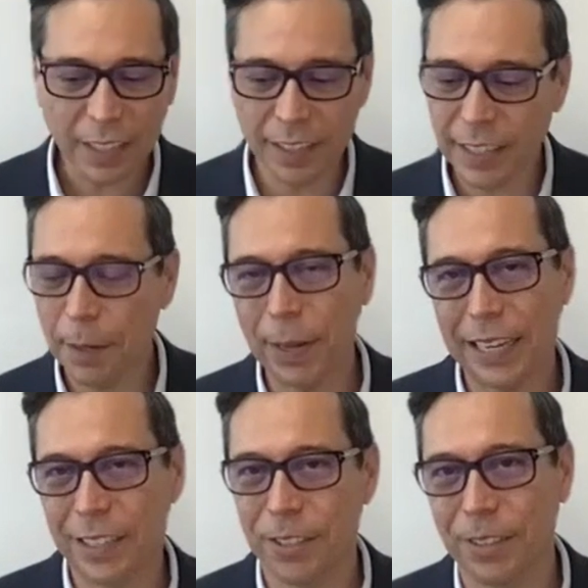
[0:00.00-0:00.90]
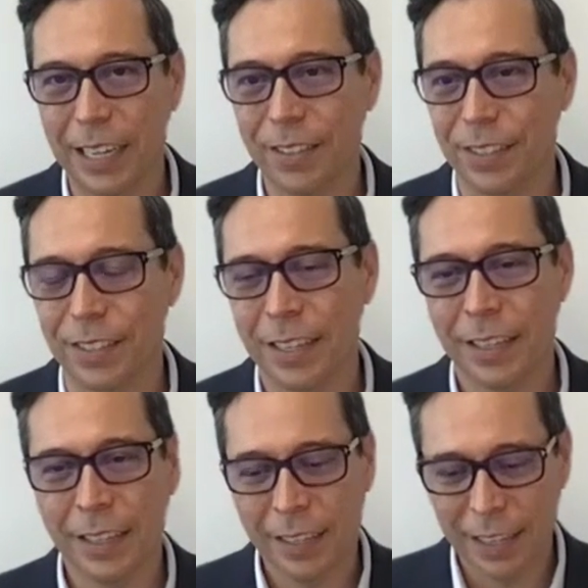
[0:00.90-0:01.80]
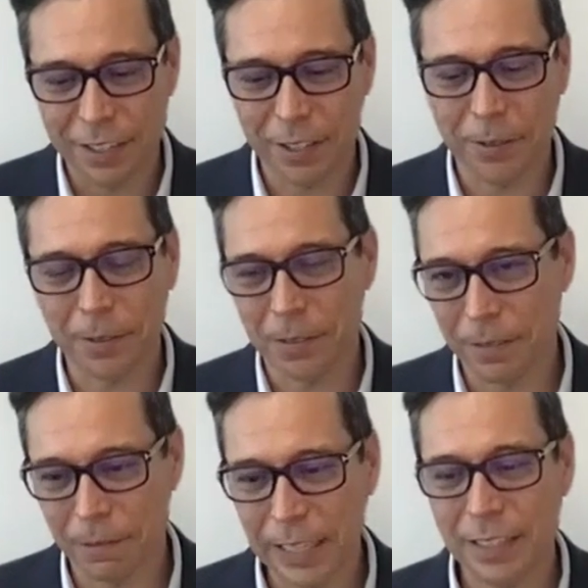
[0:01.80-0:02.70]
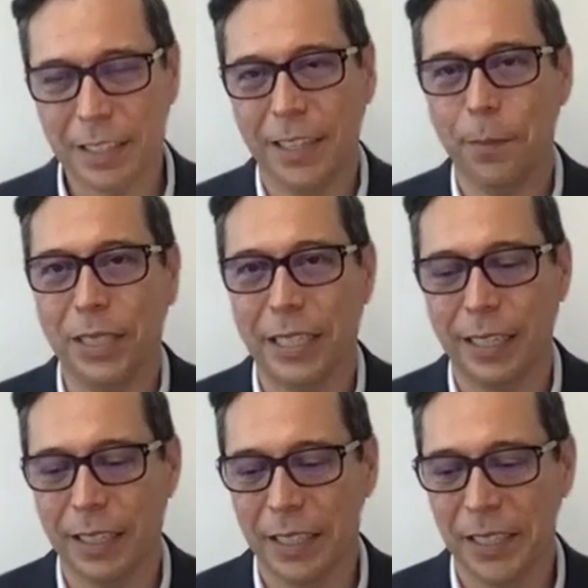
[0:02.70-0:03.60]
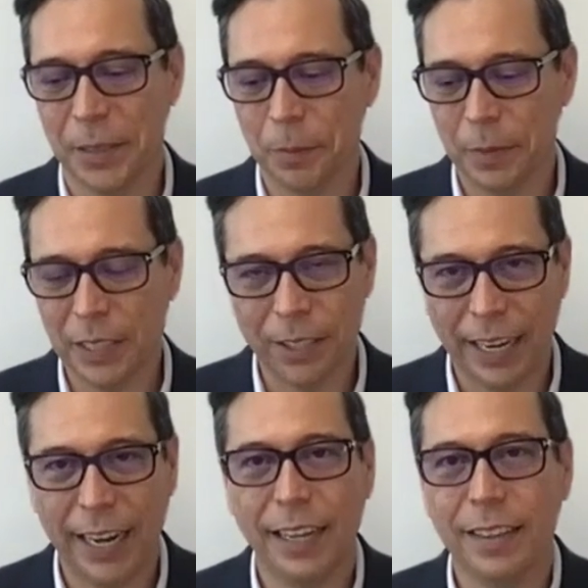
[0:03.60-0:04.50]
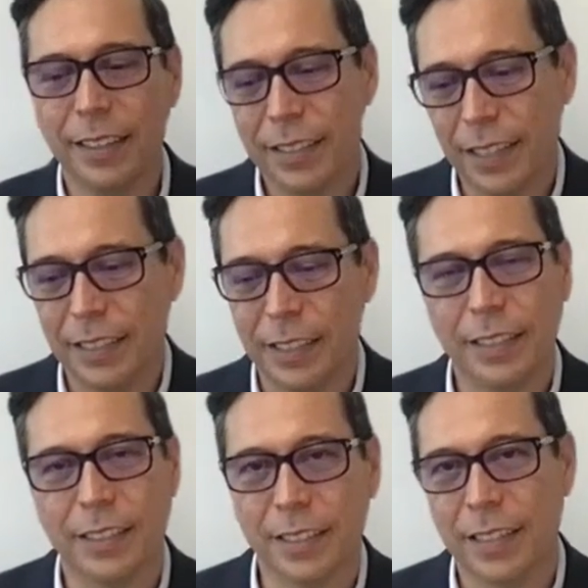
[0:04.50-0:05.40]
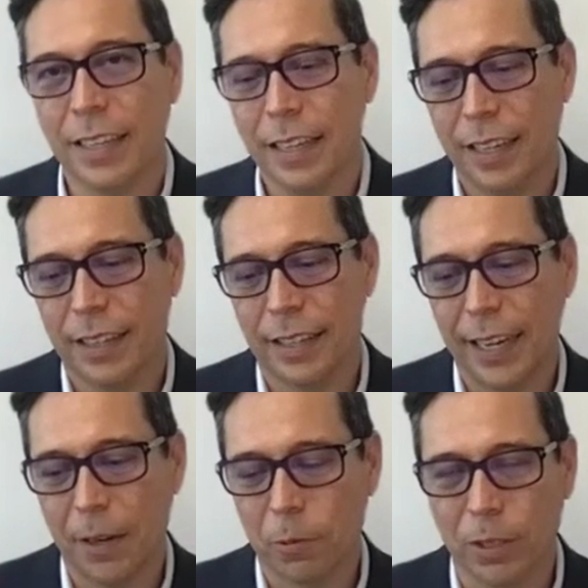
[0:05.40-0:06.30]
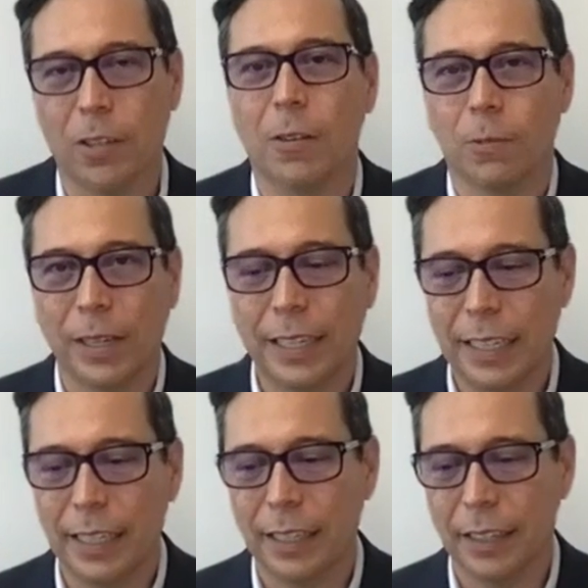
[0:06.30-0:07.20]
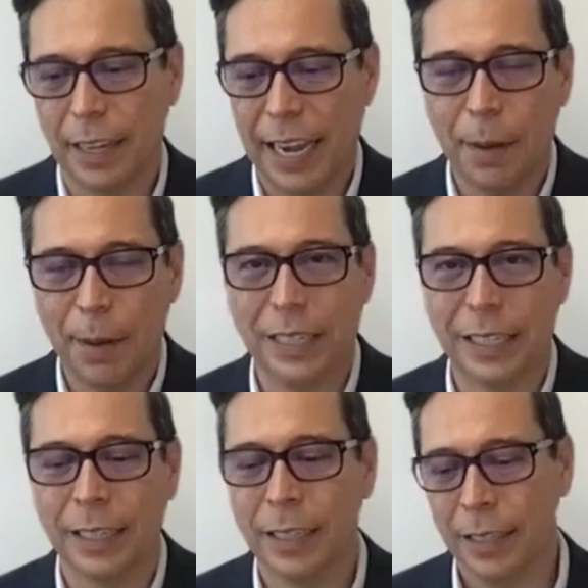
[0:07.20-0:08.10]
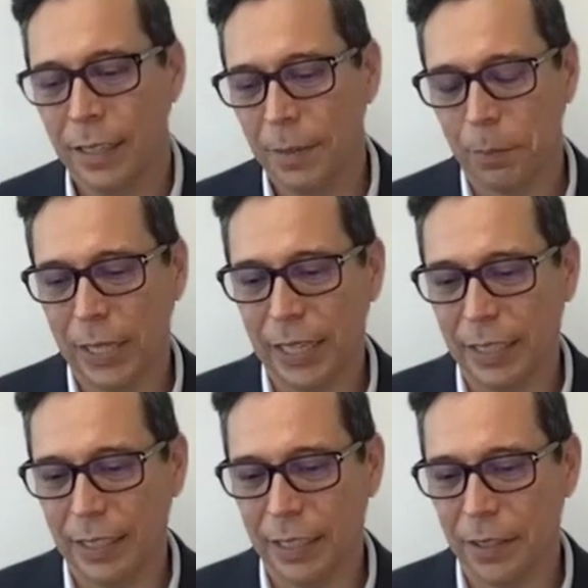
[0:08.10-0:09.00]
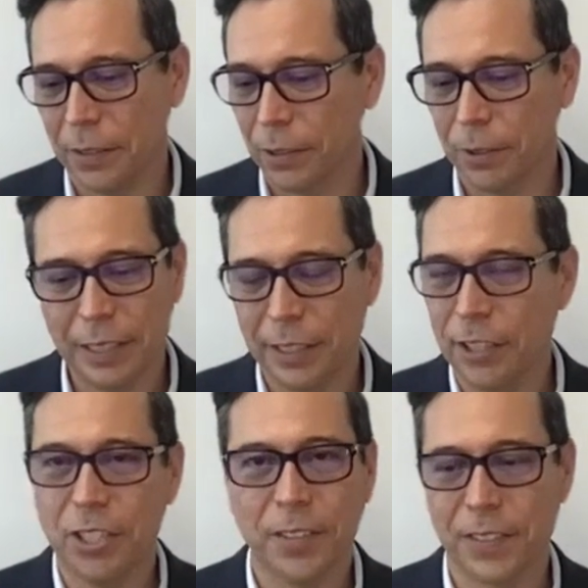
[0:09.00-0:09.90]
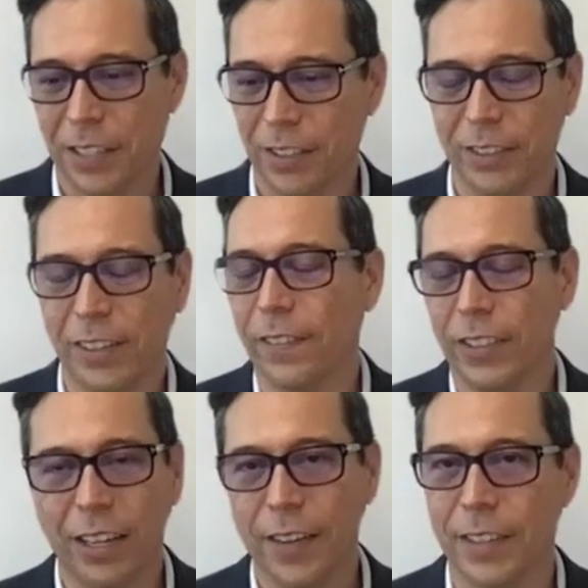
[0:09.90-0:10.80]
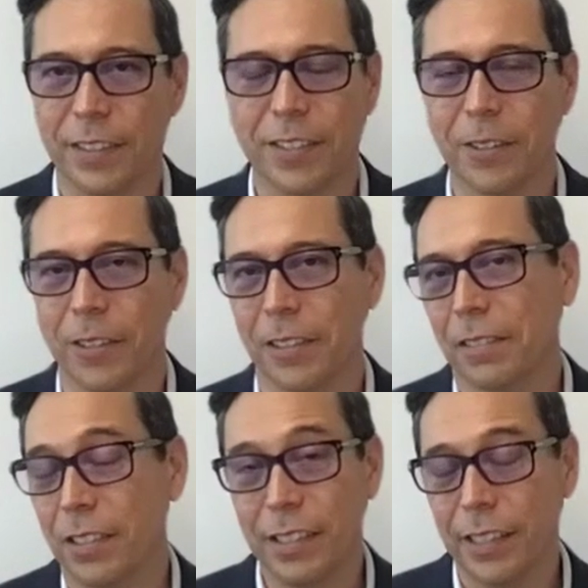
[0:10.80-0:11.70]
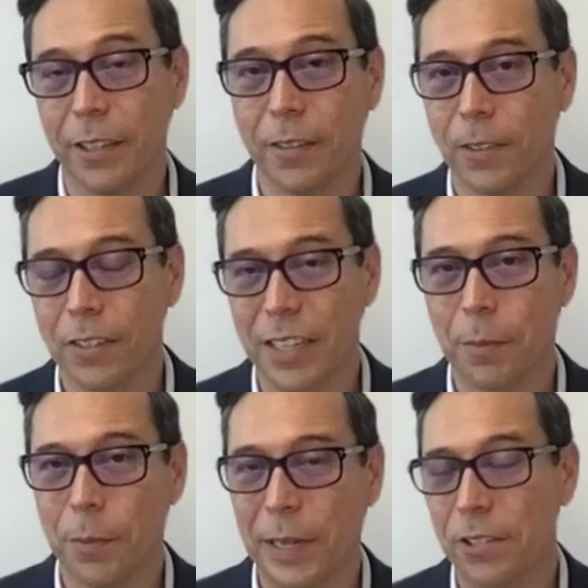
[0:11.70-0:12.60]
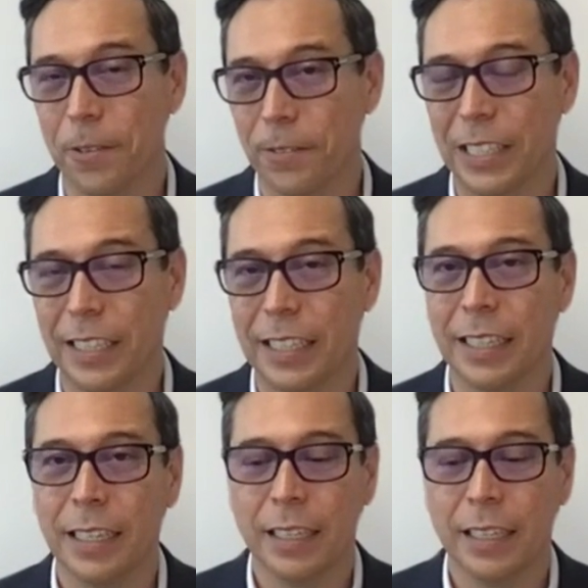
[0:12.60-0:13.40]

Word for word: and again back in 2000s and so we as a company um, you know had these ideas that were already happening but you know through the initiatives of, of, a lot of us so our ceo for example mike Suffredini,